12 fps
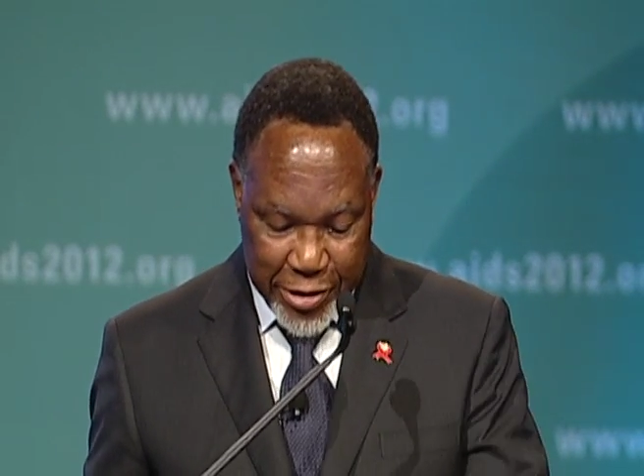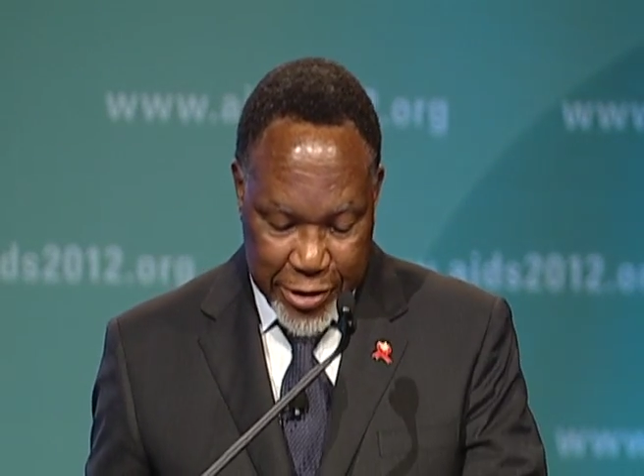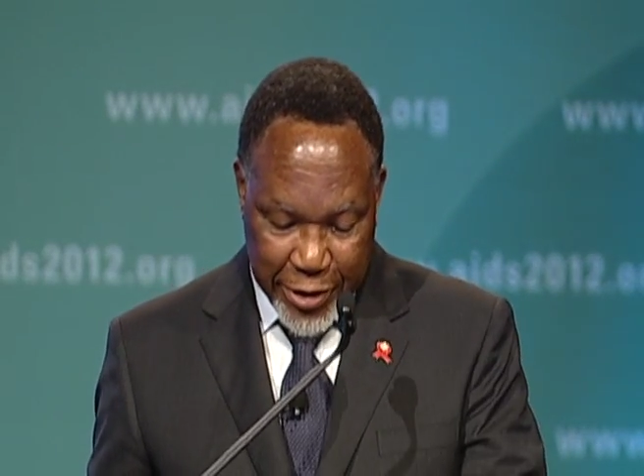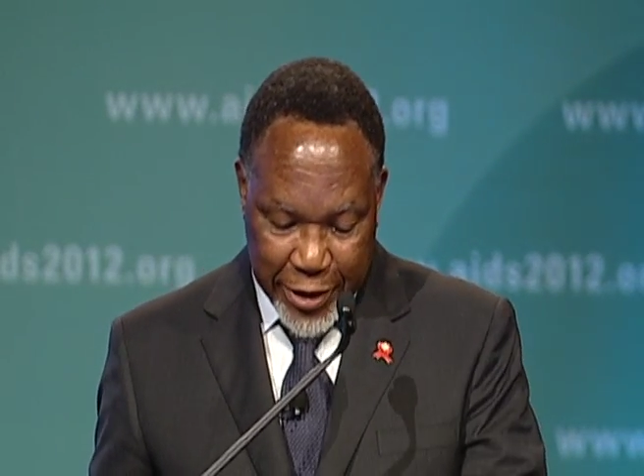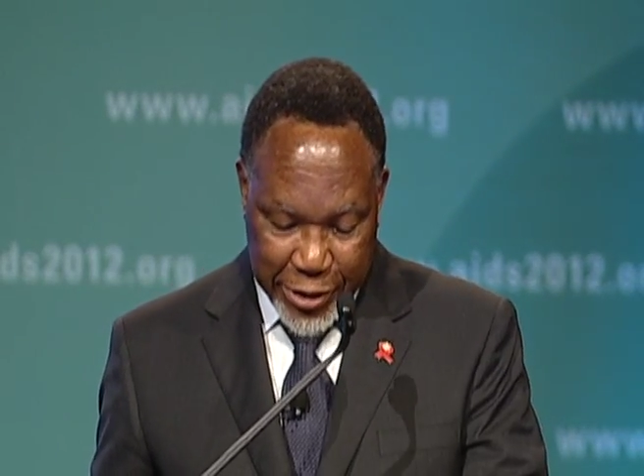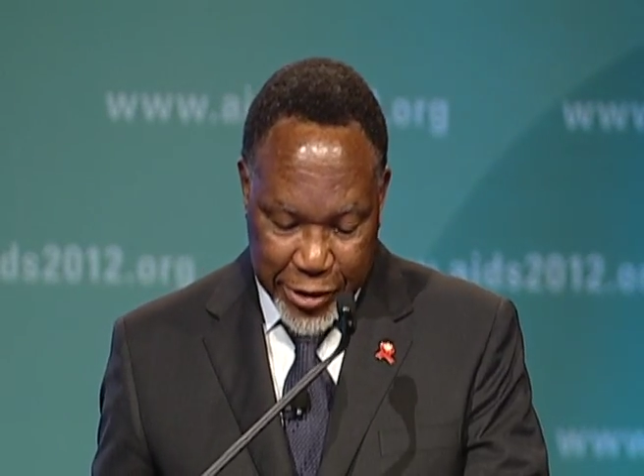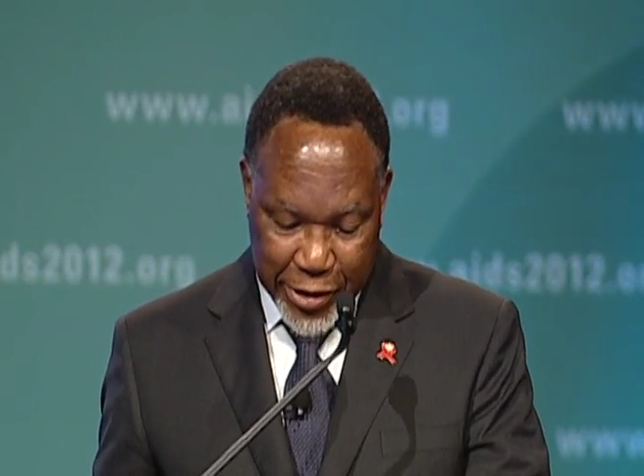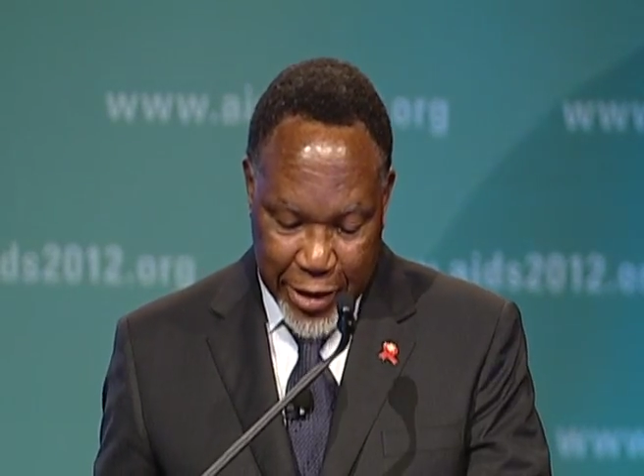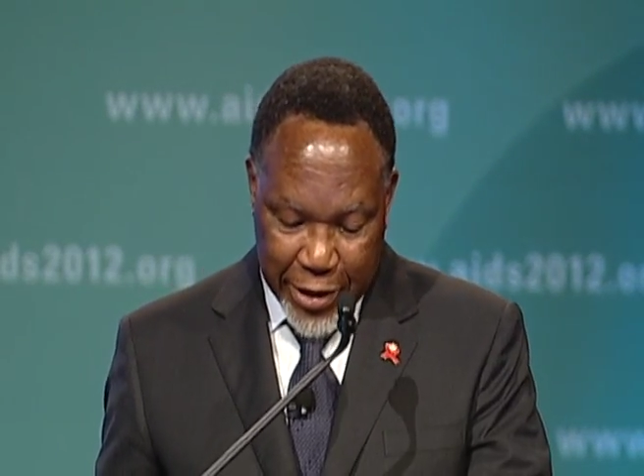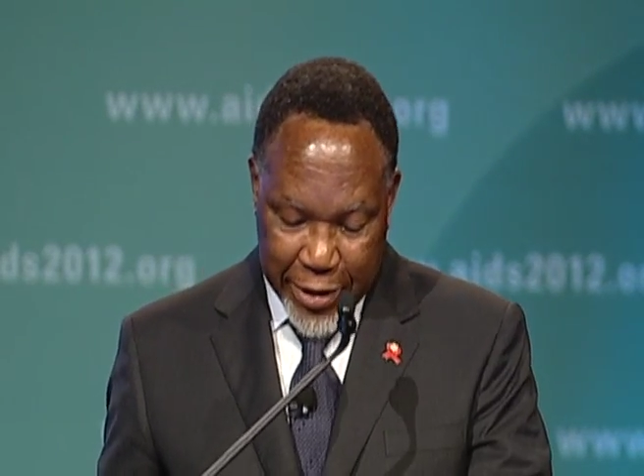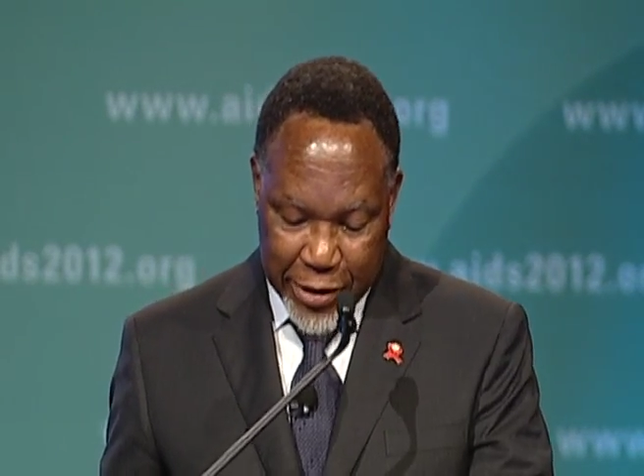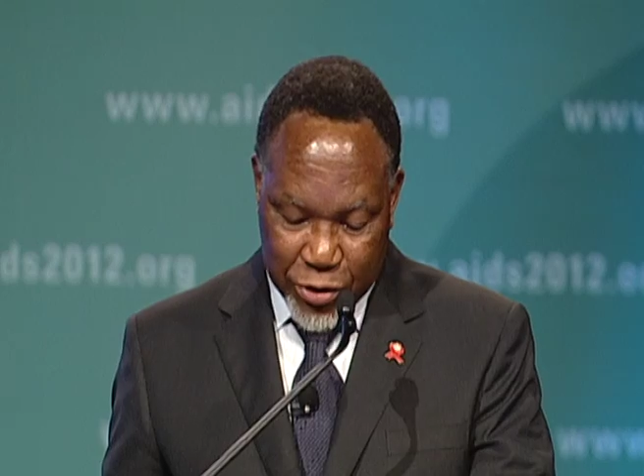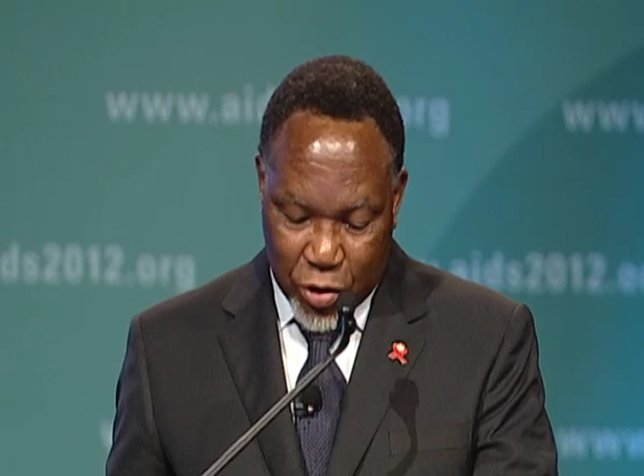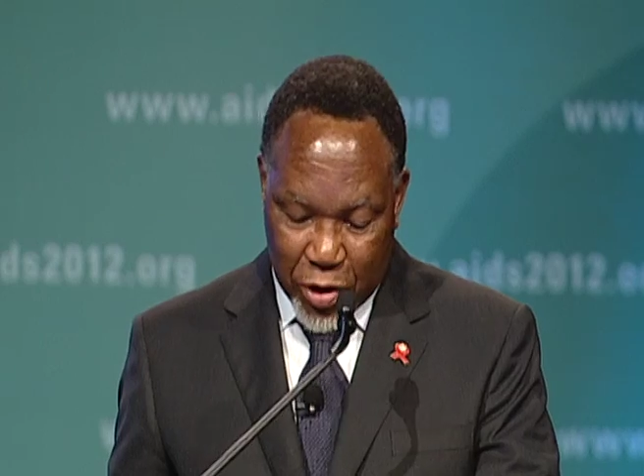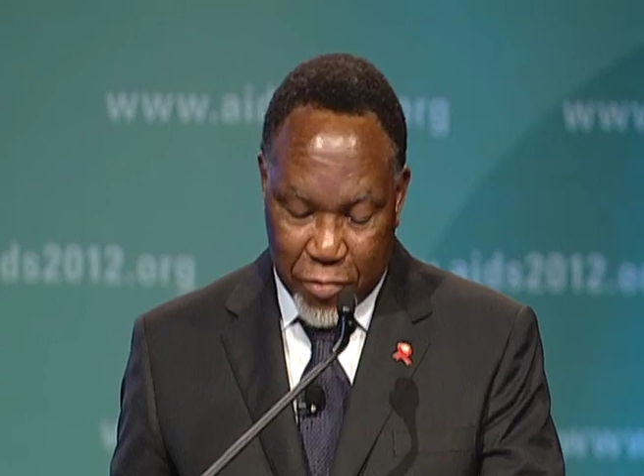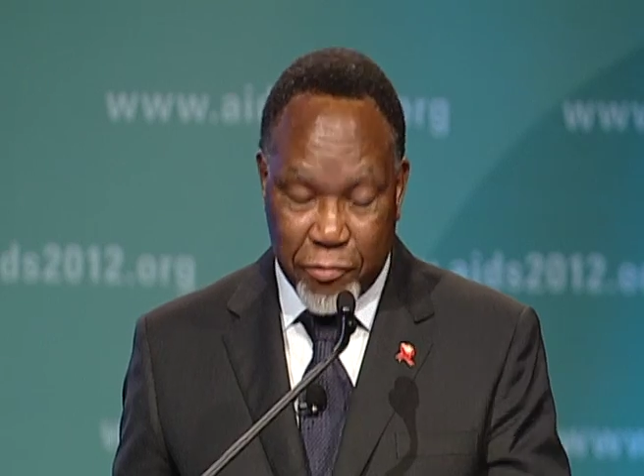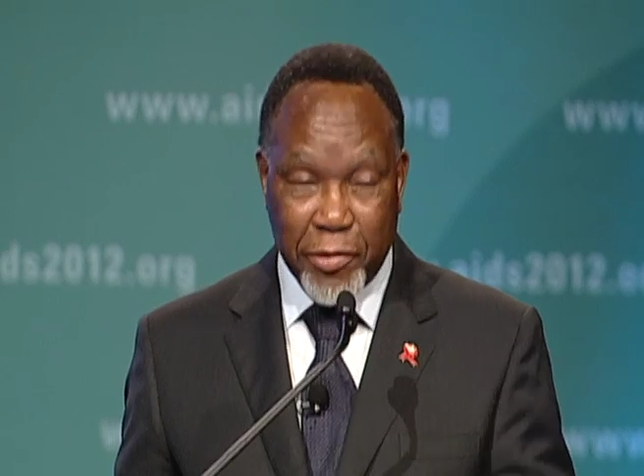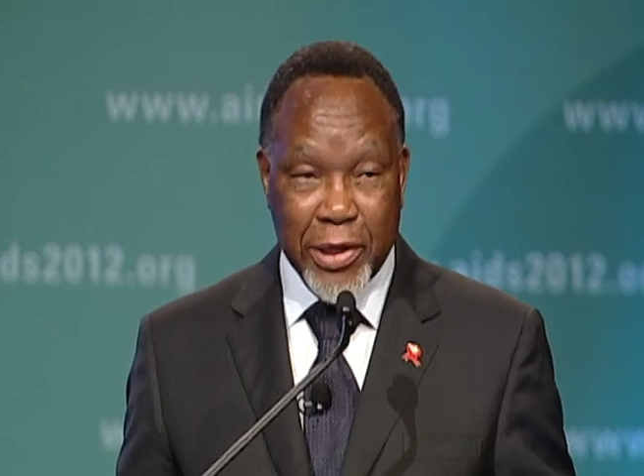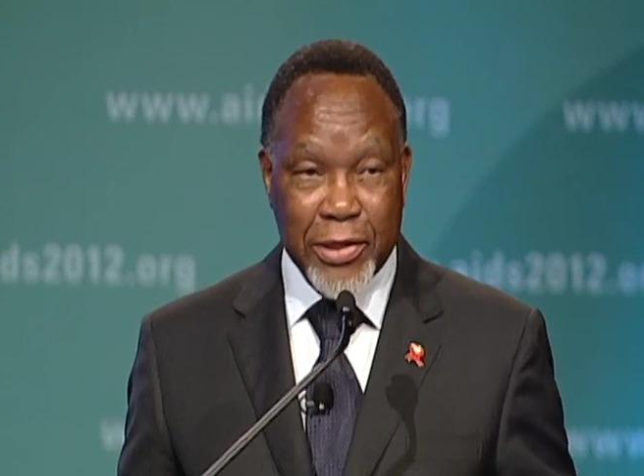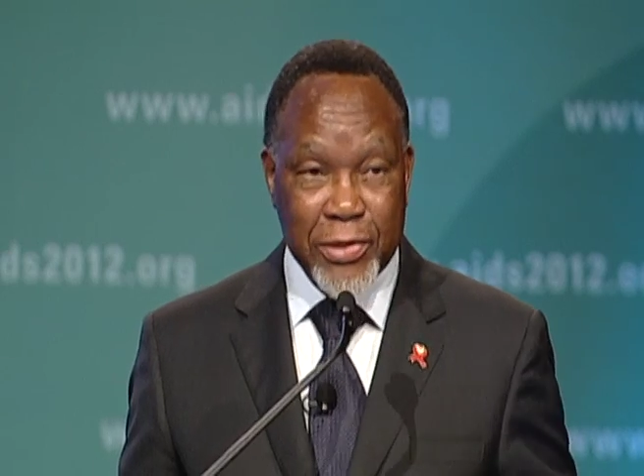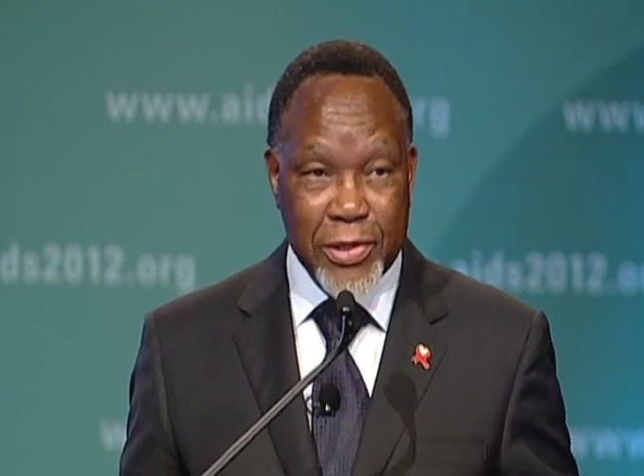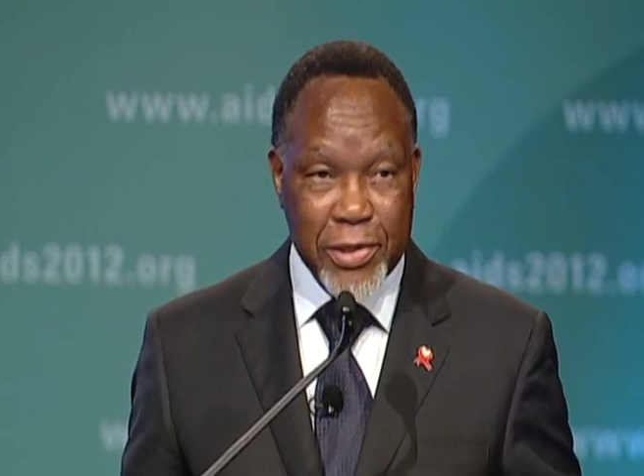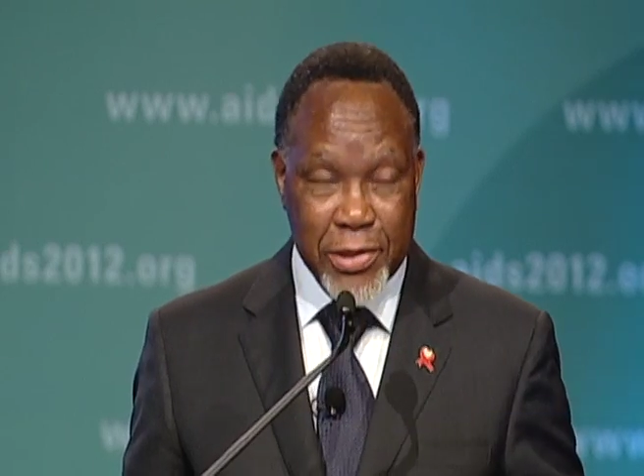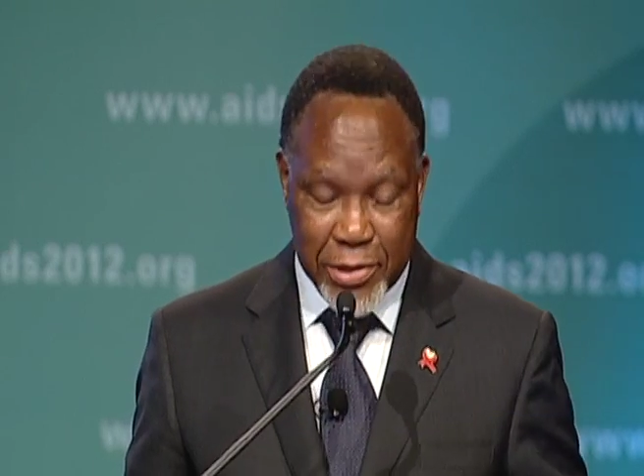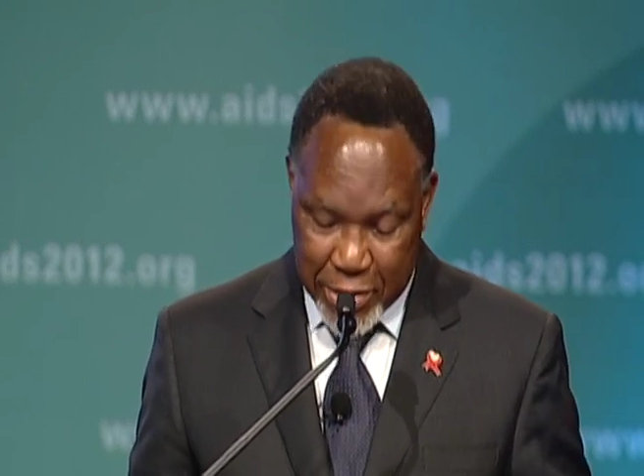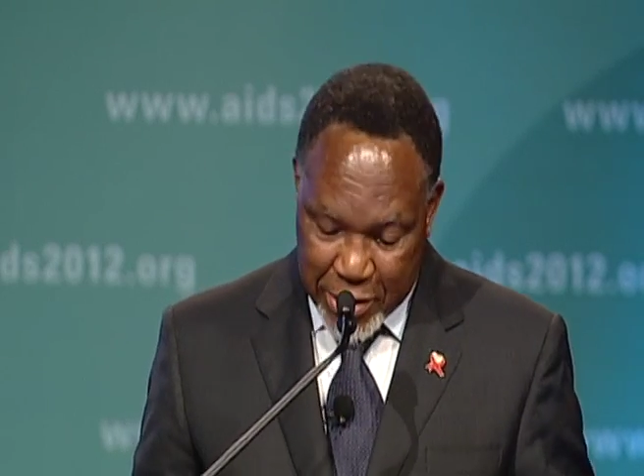International AIDS Conference